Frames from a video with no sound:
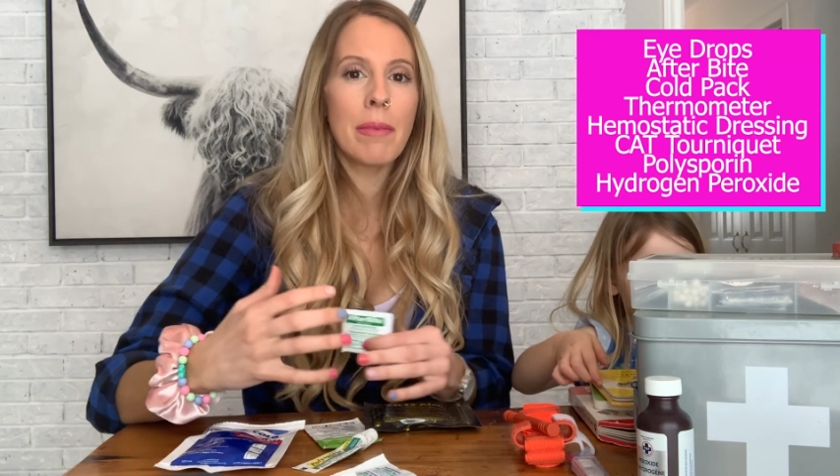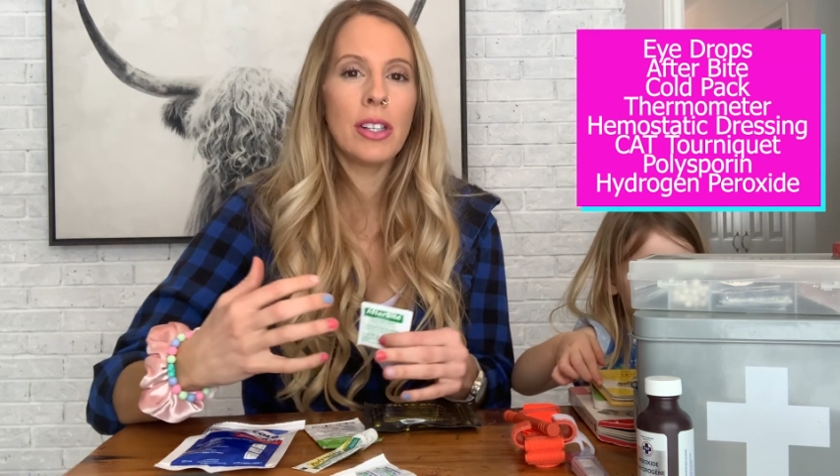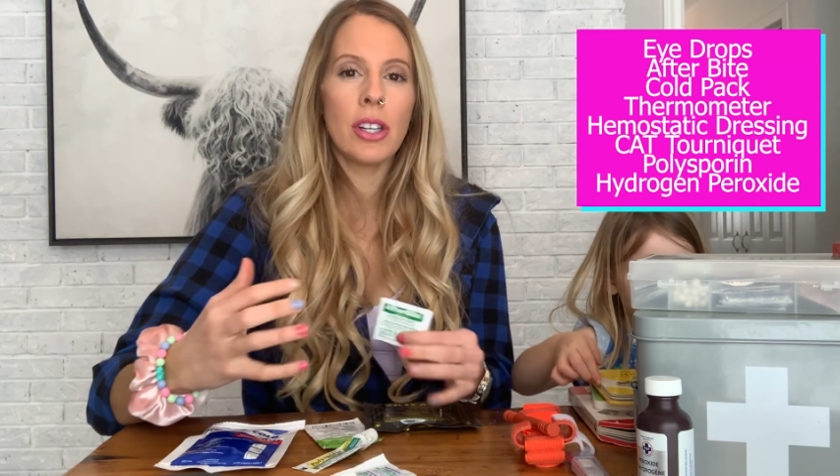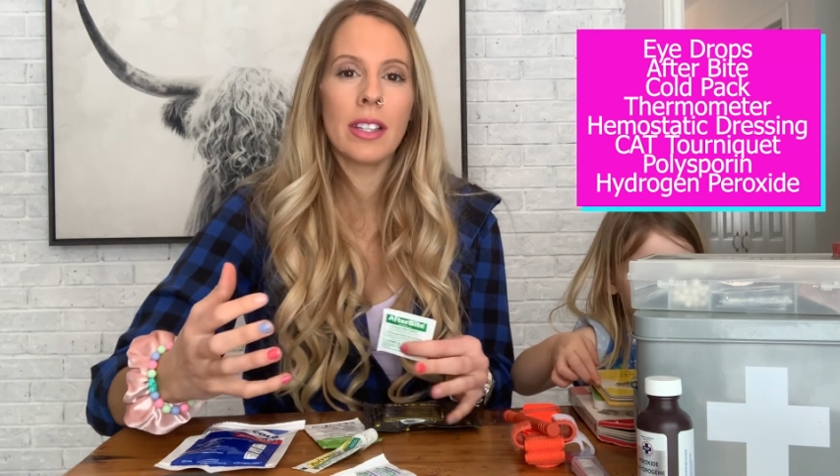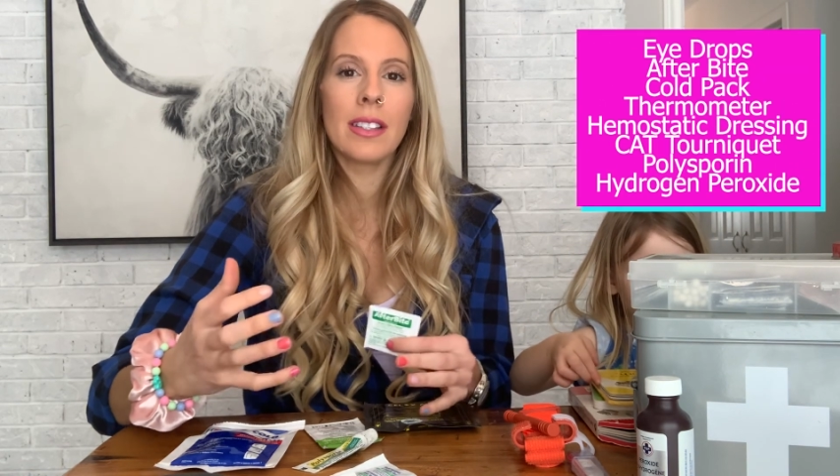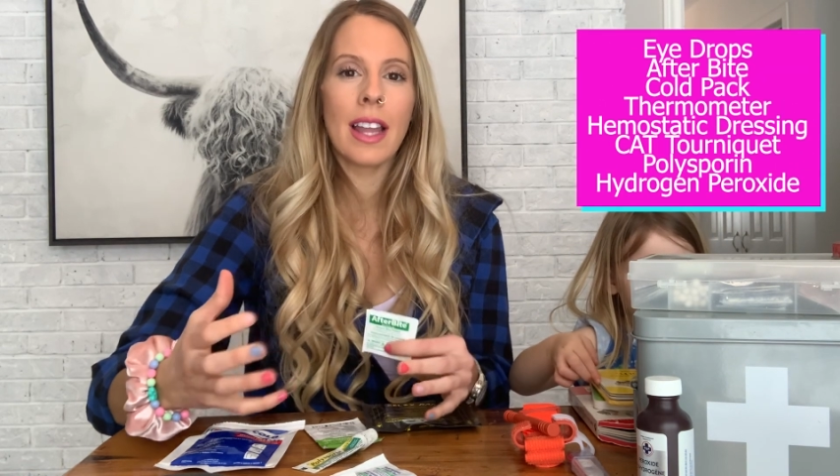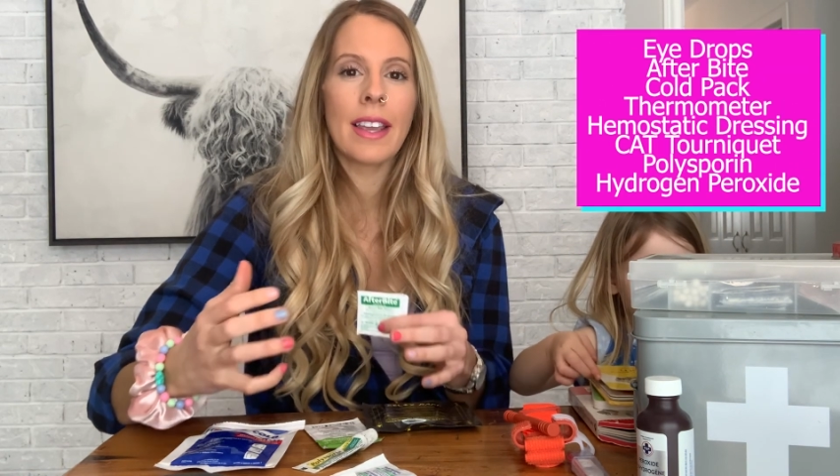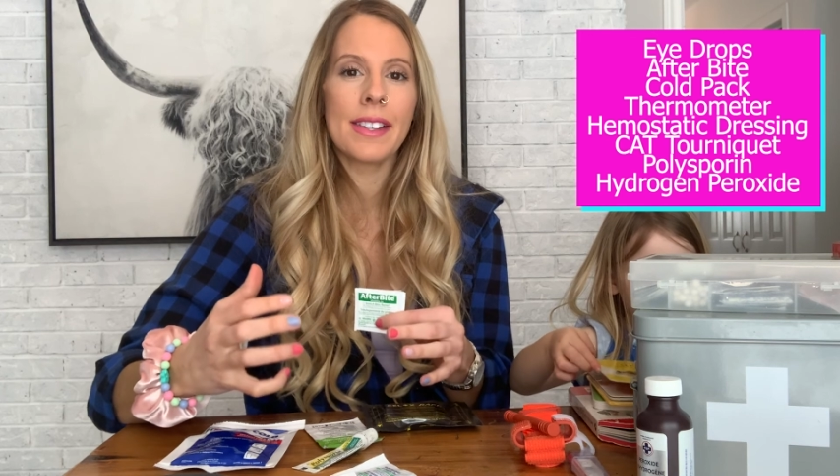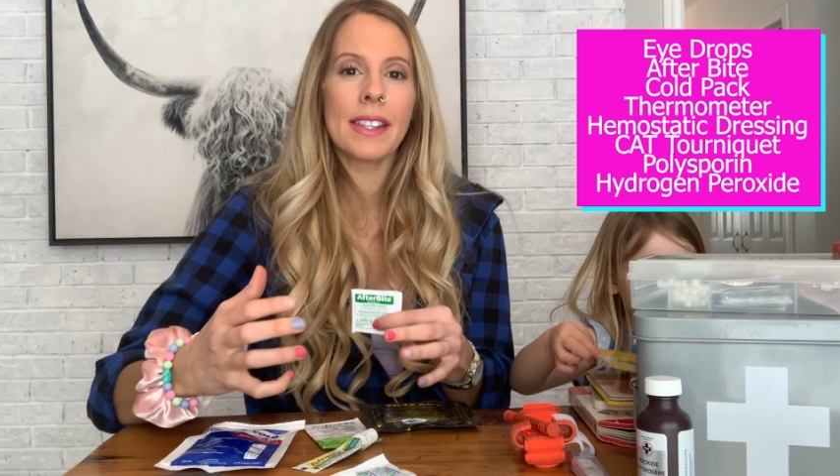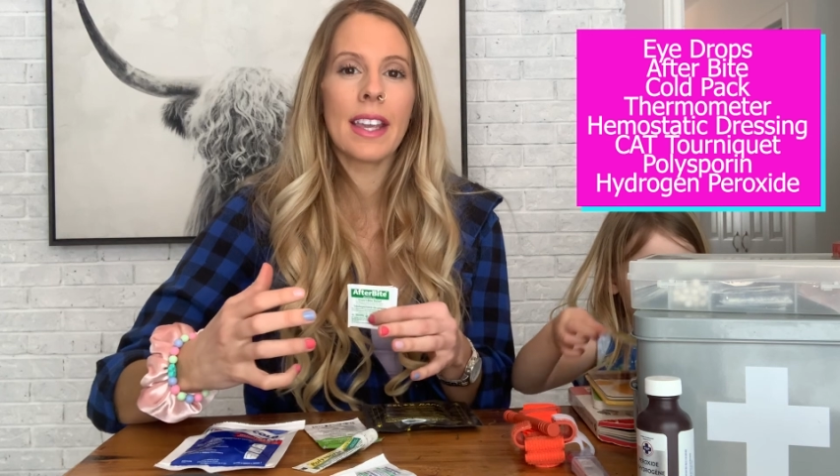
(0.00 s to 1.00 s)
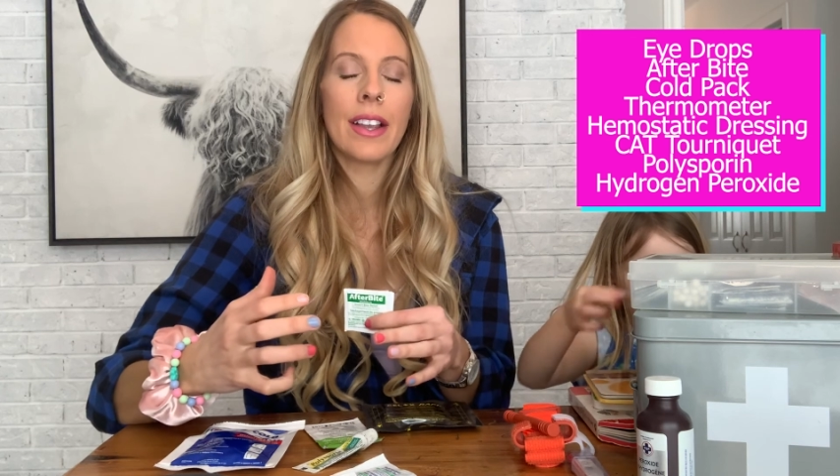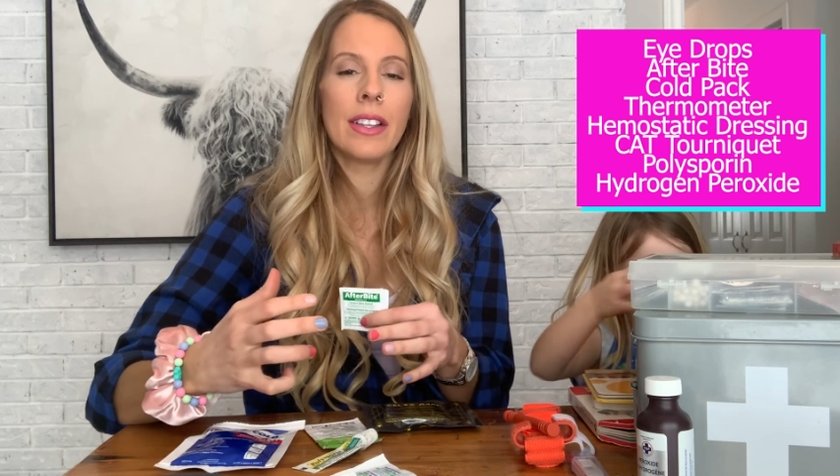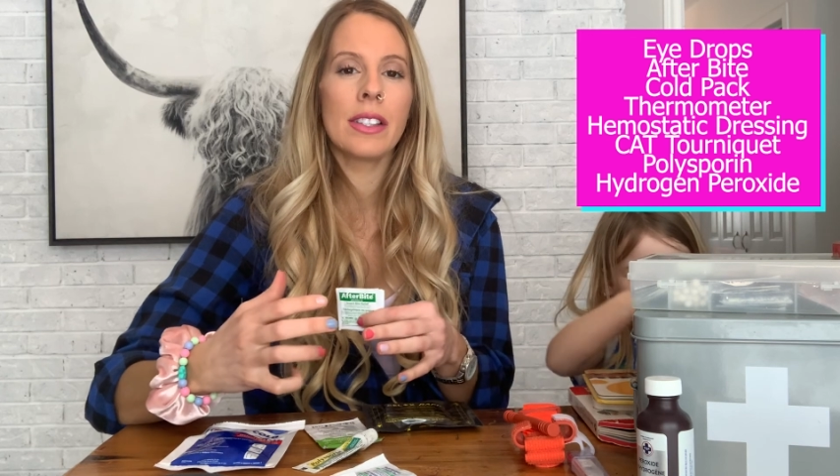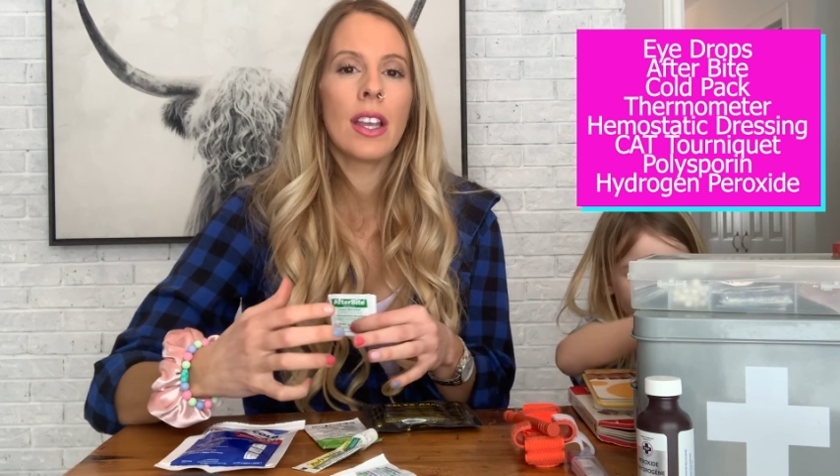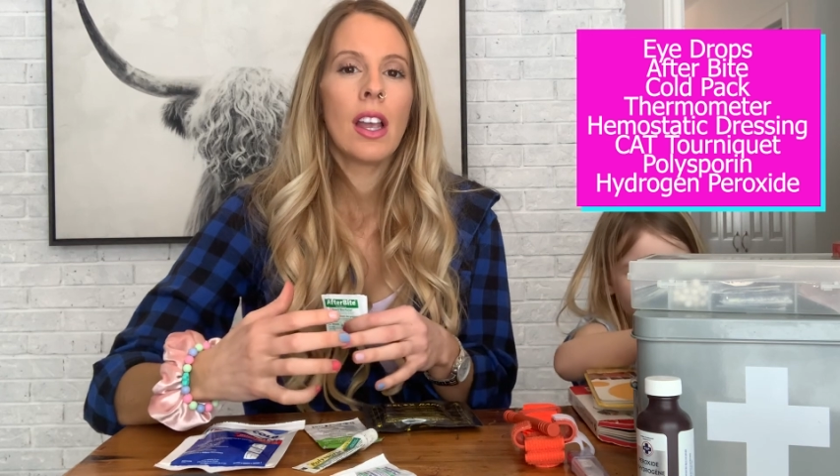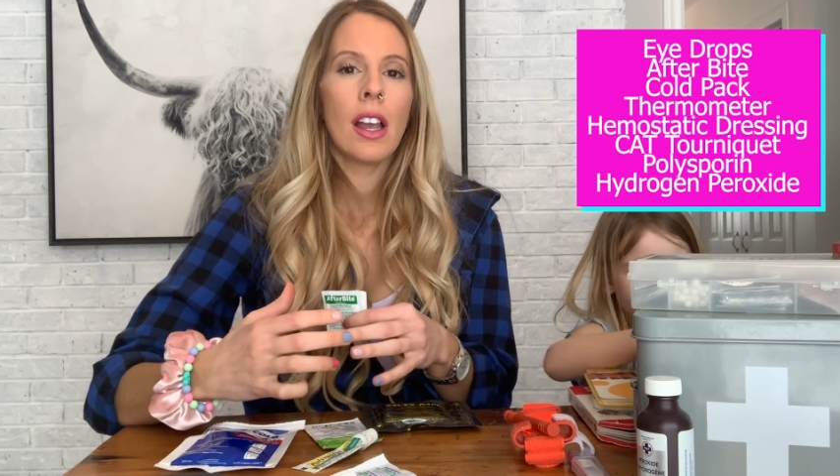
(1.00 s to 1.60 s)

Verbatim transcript: but just nice things.